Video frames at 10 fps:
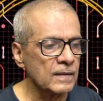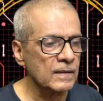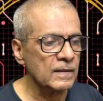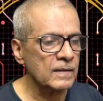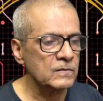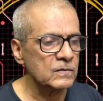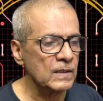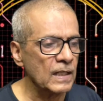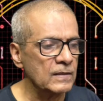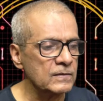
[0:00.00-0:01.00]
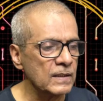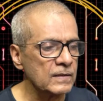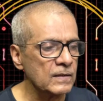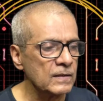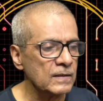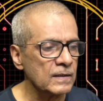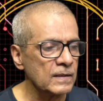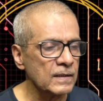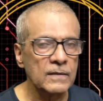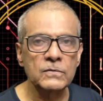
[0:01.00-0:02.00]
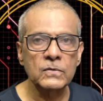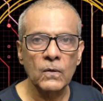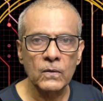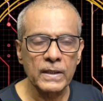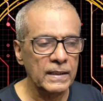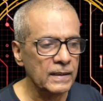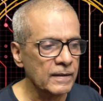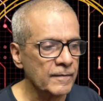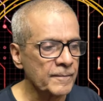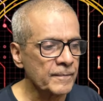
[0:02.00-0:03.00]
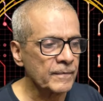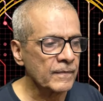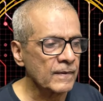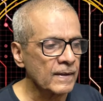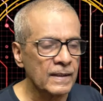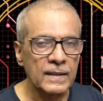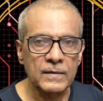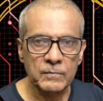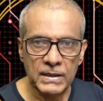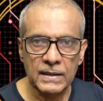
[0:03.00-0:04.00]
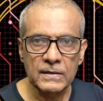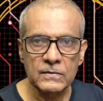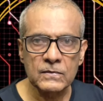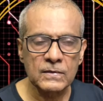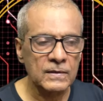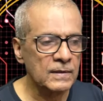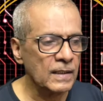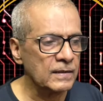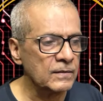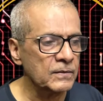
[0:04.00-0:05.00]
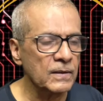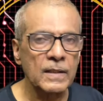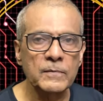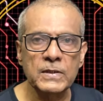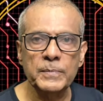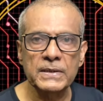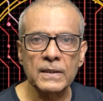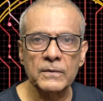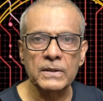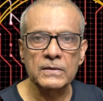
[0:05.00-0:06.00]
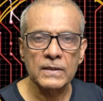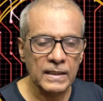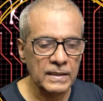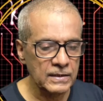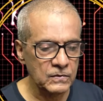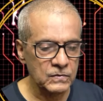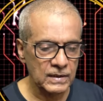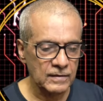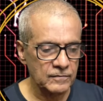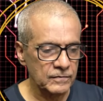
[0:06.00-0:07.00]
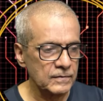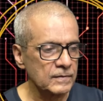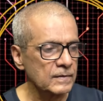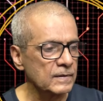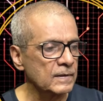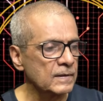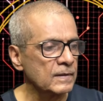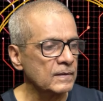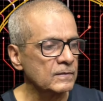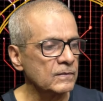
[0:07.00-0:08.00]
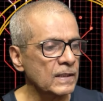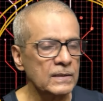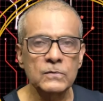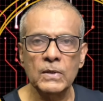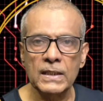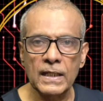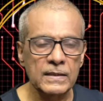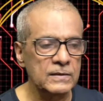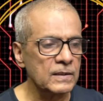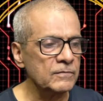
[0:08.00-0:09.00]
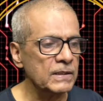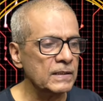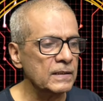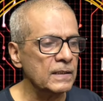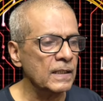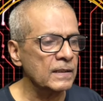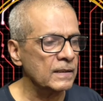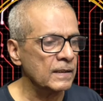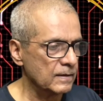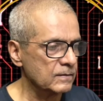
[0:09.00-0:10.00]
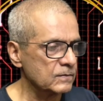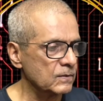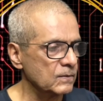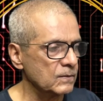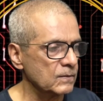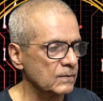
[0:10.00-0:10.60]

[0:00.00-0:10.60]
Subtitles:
this health check gives OK, it means that your MCP server is ready to serve. So that is one addition we did. And so